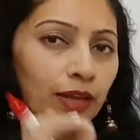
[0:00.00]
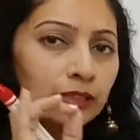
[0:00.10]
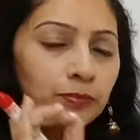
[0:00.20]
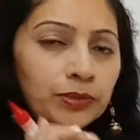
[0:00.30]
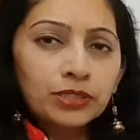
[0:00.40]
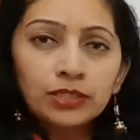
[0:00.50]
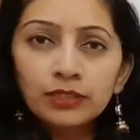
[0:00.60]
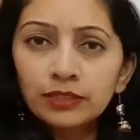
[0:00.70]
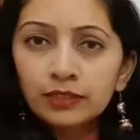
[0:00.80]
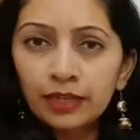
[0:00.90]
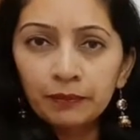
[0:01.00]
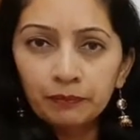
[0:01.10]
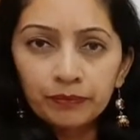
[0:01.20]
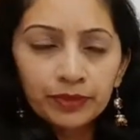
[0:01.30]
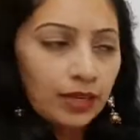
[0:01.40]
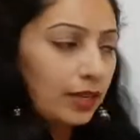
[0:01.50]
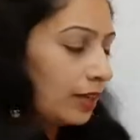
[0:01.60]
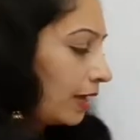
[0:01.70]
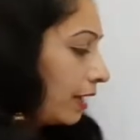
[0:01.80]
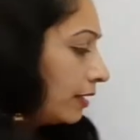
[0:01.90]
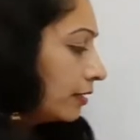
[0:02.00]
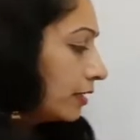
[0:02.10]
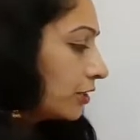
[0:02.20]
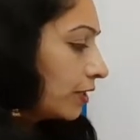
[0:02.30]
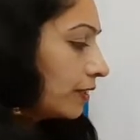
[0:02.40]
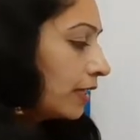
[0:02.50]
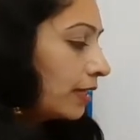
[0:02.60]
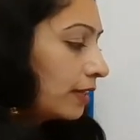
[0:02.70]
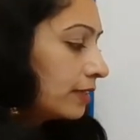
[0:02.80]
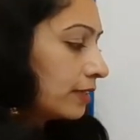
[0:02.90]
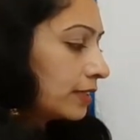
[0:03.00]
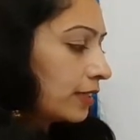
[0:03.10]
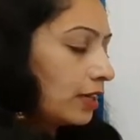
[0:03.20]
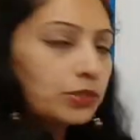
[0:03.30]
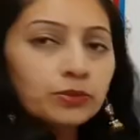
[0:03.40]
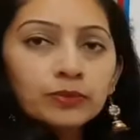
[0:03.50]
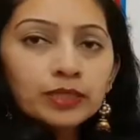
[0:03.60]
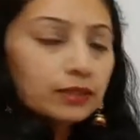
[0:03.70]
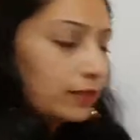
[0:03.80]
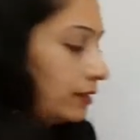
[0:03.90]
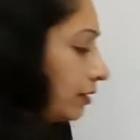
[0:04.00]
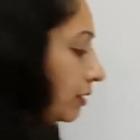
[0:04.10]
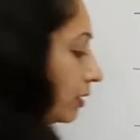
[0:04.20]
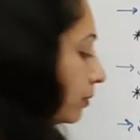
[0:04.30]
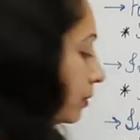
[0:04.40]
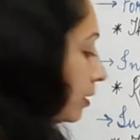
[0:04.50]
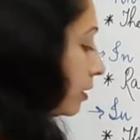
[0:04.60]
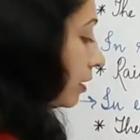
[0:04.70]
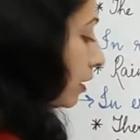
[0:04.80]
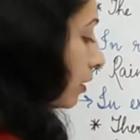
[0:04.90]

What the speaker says: at a particular time, and they generally start with the word